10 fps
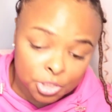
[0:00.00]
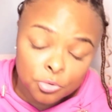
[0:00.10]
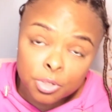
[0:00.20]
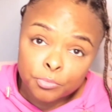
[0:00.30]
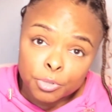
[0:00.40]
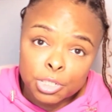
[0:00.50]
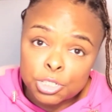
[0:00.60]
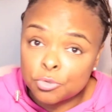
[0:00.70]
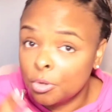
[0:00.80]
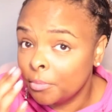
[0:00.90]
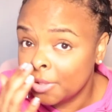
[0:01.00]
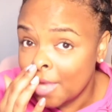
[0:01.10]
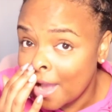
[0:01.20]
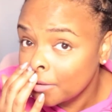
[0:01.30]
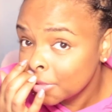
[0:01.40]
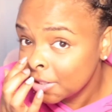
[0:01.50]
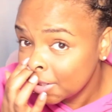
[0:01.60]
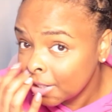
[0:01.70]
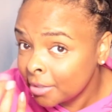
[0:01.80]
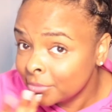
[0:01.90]
you can really do it without the
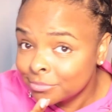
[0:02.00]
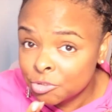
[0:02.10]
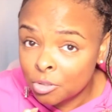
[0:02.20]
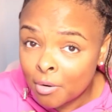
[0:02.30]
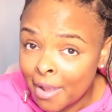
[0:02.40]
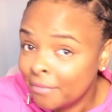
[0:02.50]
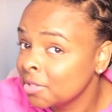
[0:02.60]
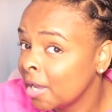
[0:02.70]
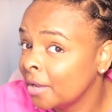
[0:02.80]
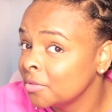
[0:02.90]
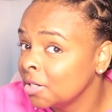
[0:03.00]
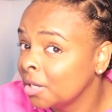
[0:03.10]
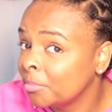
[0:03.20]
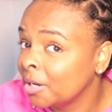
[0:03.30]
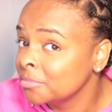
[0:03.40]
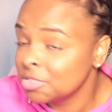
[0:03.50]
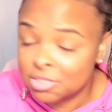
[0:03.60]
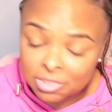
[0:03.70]
net. You don't have to have the net, but I'm just gonna